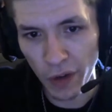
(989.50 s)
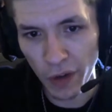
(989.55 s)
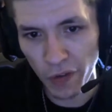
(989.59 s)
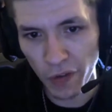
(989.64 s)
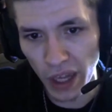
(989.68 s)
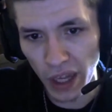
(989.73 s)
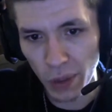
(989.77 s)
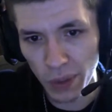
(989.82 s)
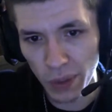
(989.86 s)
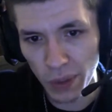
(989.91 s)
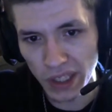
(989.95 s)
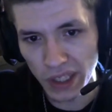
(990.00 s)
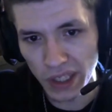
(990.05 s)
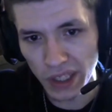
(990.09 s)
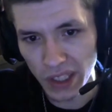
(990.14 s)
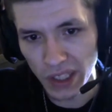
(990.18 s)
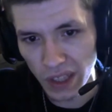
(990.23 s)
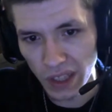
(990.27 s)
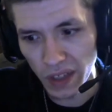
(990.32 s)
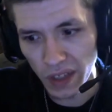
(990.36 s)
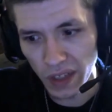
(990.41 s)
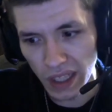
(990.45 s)
butterfly wings and
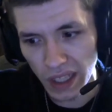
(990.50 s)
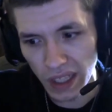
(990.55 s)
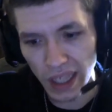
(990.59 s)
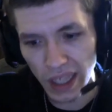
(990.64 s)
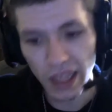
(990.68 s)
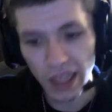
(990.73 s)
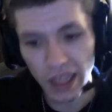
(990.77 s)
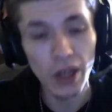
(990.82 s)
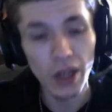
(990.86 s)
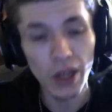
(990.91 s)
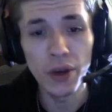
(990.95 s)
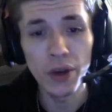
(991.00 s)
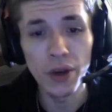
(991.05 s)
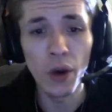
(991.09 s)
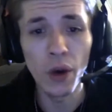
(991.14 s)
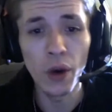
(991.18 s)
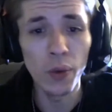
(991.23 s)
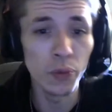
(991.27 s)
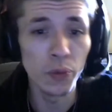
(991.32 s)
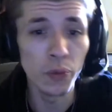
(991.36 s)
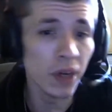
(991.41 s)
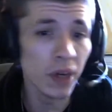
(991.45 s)
stuff like that. No,
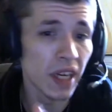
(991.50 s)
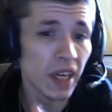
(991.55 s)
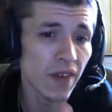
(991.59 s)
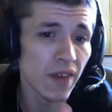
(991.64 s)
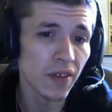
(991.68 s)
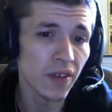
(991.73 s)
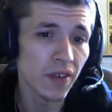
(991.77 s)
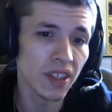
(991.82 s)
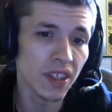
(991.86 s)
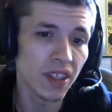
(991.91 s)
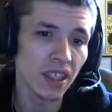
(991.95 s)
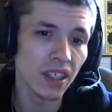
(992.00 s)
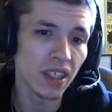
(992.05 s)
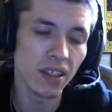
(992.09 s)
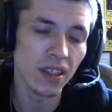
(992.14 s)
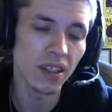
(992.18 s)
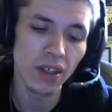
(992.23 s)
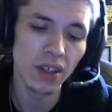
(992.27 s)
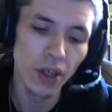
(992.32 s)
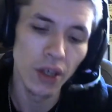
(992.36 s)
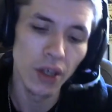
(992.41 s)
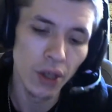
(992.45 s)
we never seen
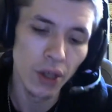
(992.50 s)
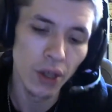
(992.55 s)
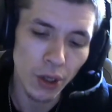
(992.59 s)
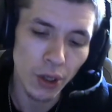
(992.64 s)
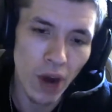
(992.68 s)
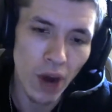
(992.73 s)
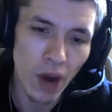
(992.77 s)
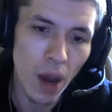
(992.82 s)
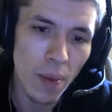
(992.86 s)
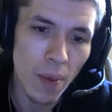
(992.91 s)
Kurama